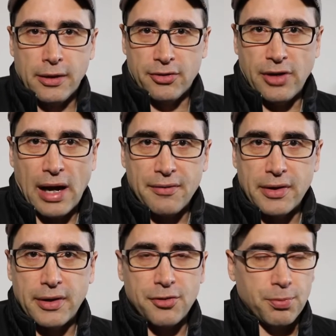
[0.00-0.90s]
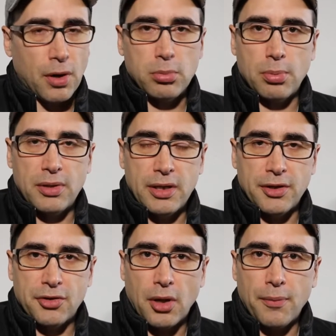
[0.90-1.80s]
Java is probably in
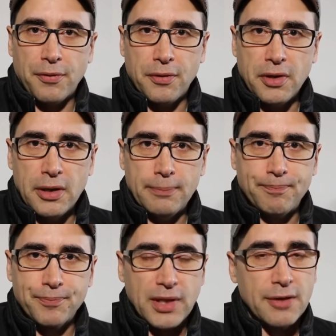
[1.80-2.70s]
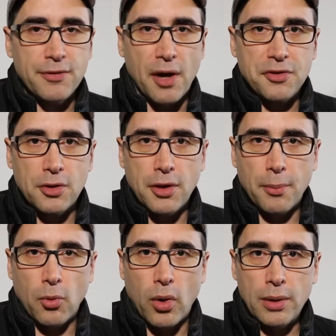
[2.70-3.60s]
the top three, if not the
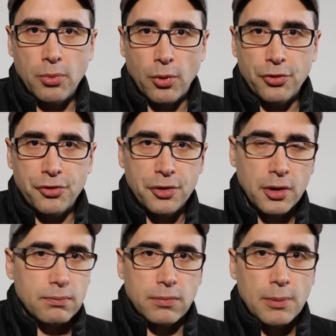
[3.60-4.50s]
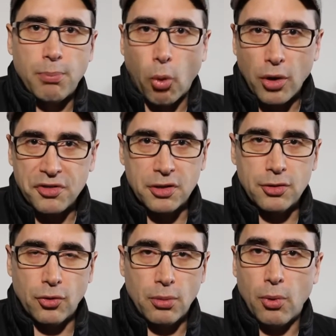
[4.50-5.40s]
number one most
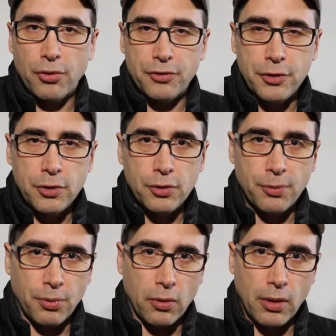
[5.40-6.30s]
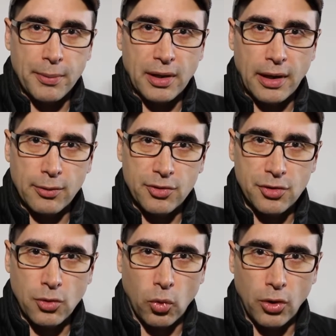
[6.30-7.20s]
important or most used programming language
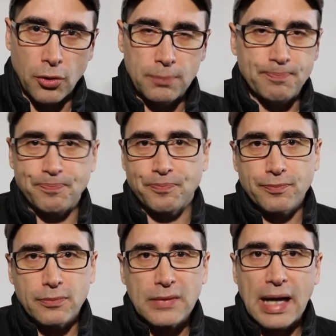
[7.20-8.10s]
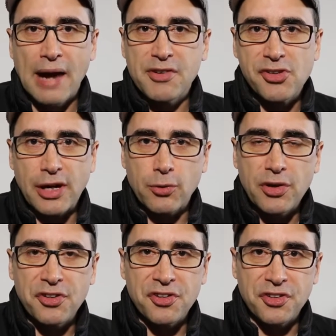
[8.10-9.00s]
in the world. I haven't checked
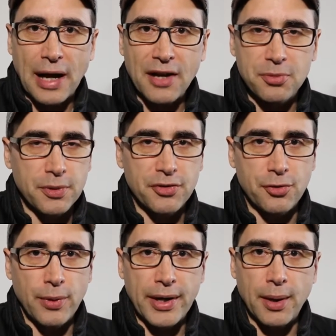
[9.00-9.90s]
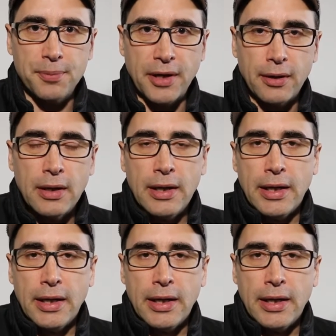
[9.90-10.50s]
recent stats, but it's right up there.